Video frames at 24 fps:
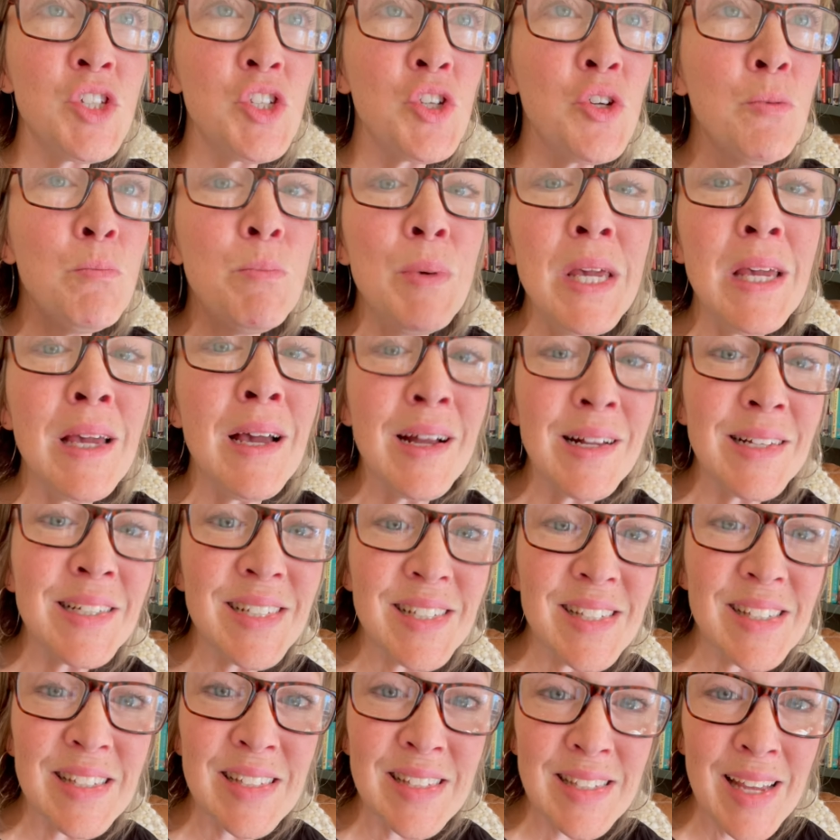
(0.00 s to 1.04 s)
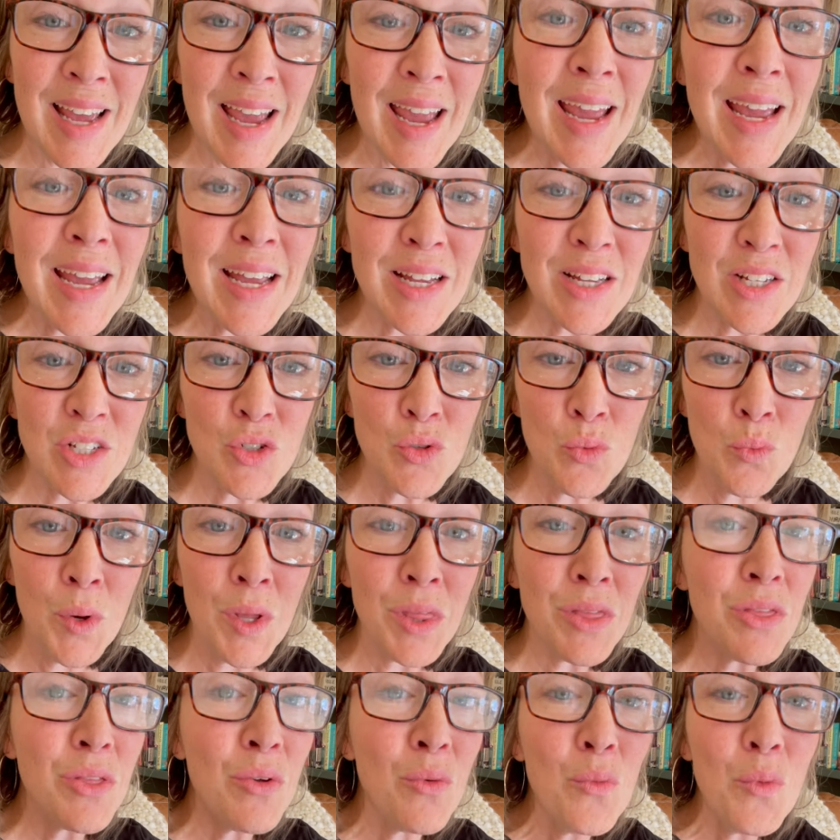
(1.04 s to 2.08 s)
to be on a stage
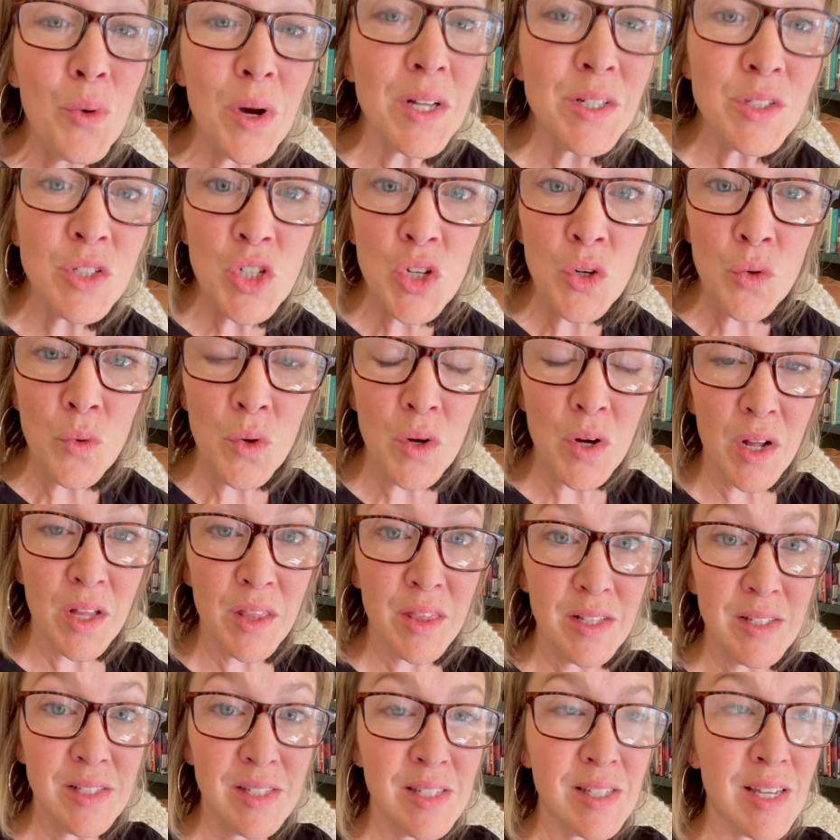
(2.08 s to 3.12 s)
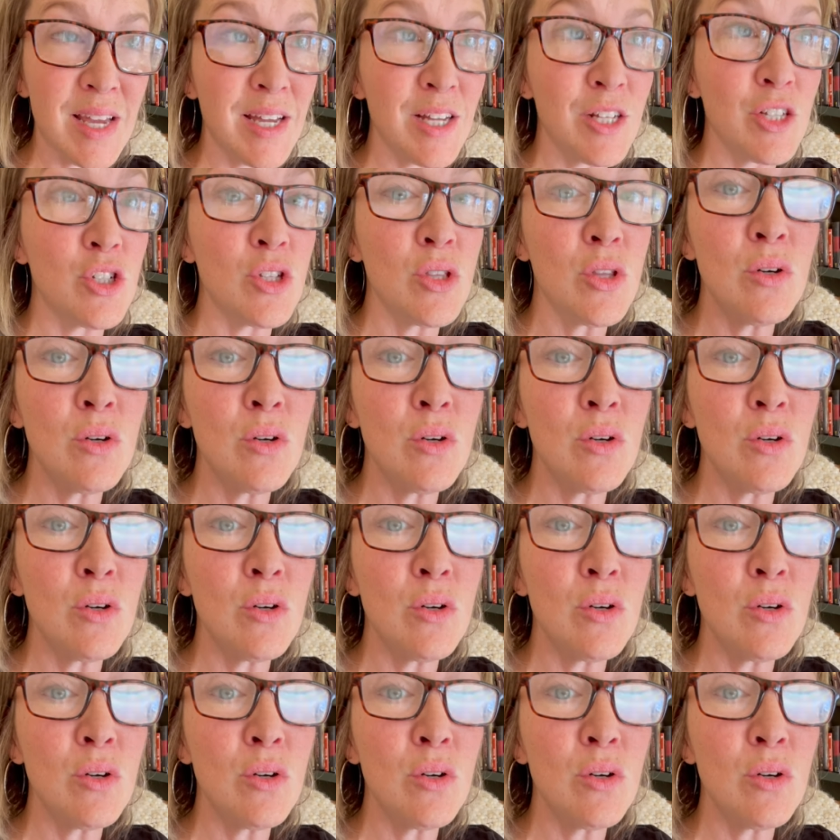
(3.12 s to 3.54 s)
with the ones who are on the stage,